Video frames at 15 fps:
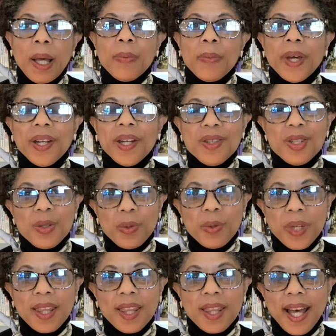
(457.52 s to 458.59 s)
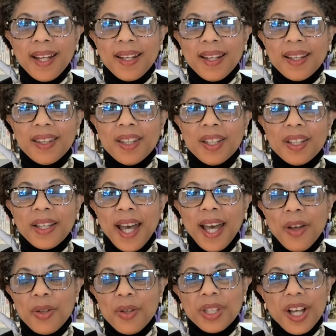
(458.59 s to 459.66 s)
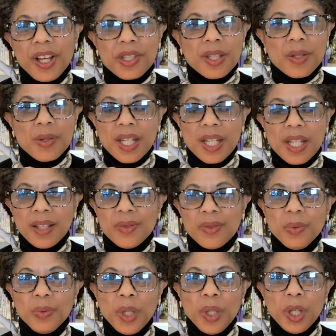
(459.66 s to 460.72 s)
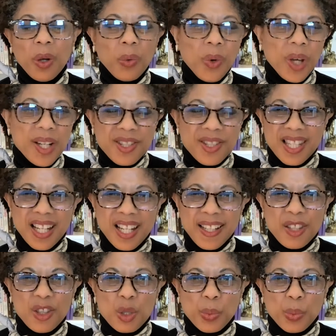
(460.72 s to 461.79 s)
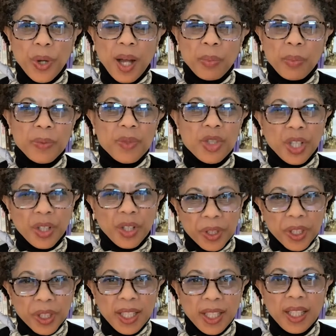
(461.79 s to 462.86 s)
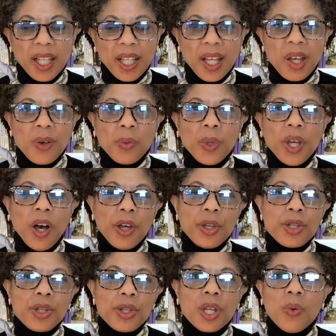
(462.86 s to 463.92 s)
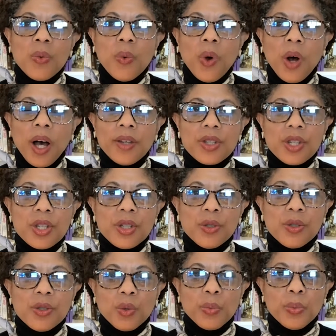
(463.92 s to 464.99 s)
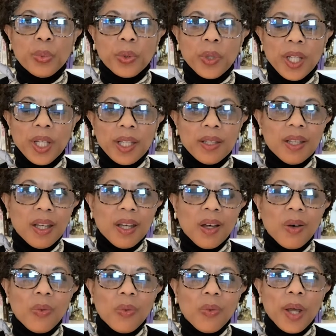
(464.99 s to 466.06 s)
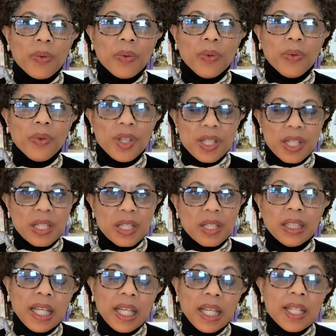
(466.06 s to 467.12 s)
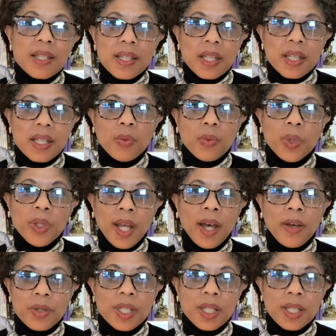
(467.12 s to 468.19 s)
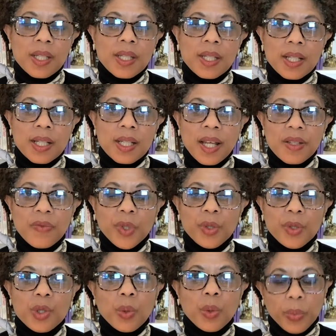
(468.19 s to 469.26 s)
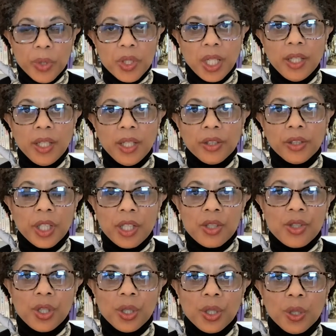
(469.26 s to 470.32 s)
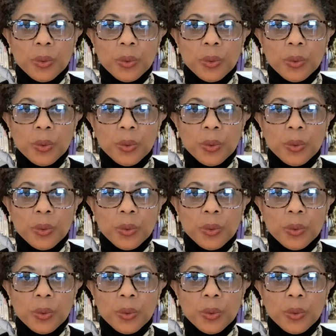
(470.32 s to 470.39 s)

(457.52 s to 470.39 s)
But in doing that, the council also said, we don't want to just study this problem generally. We also want to bring what this lens that we now see as successful to a particular issue.